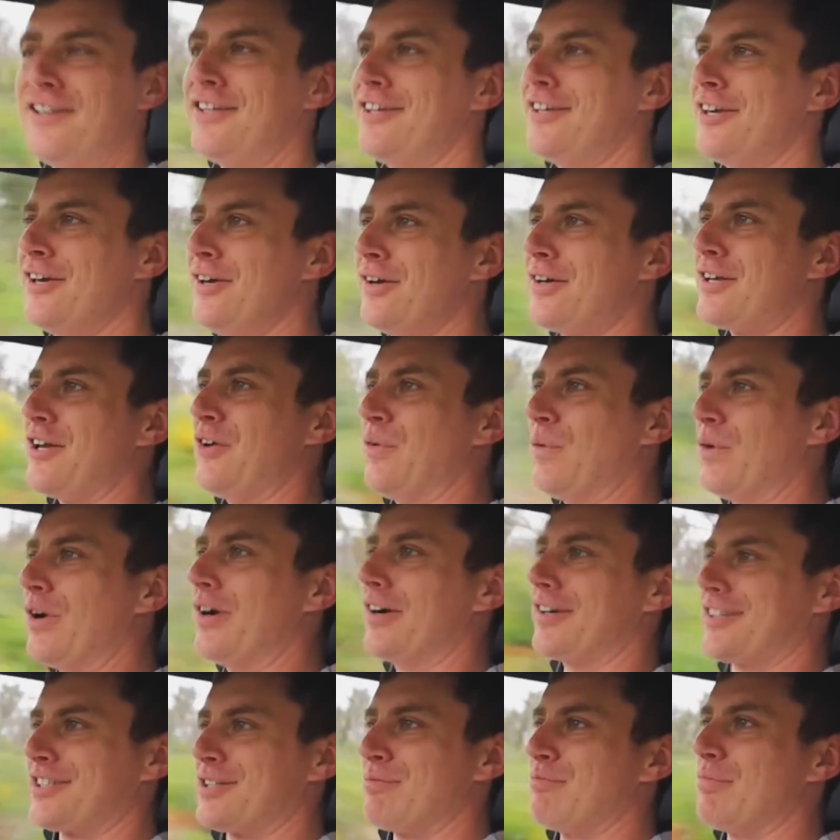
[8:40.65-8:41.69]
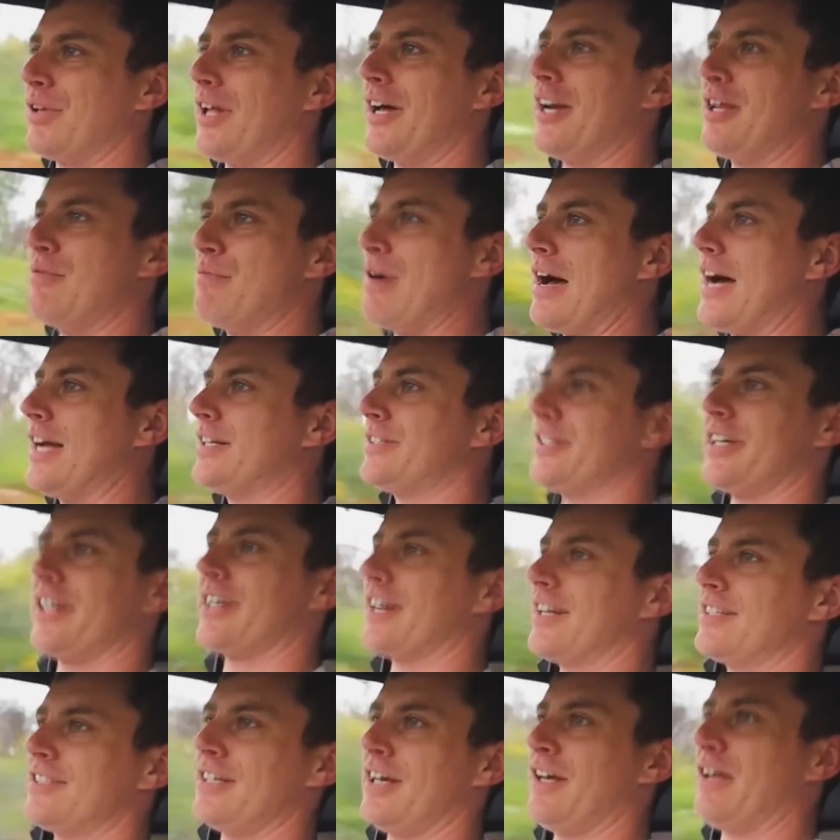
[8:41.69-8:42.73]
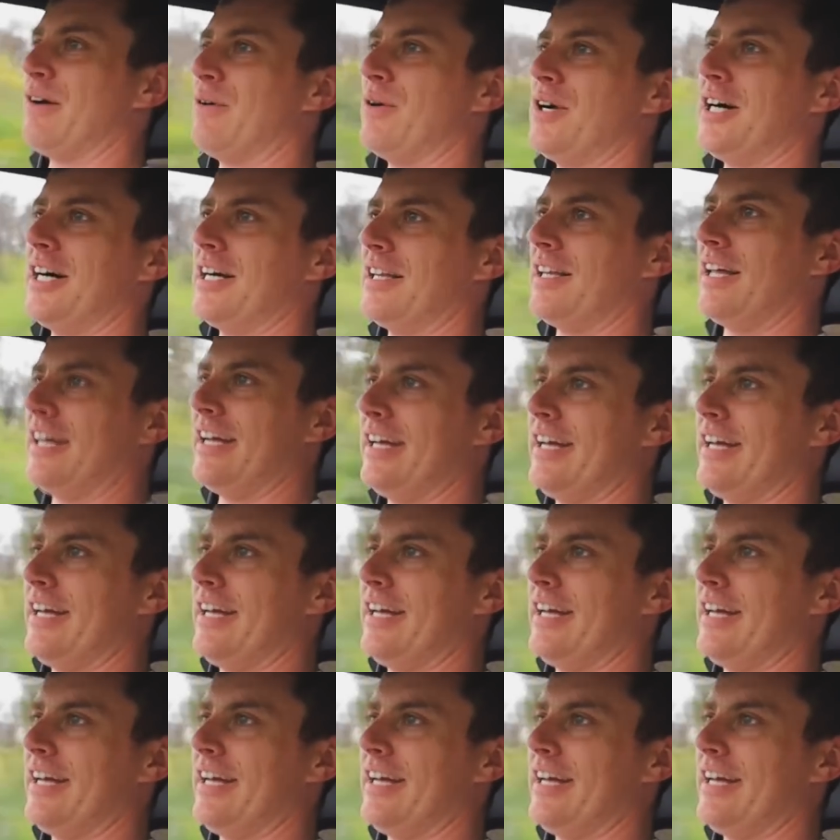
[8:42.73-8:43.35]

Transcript: you can work some bloody magic. I tell you what, like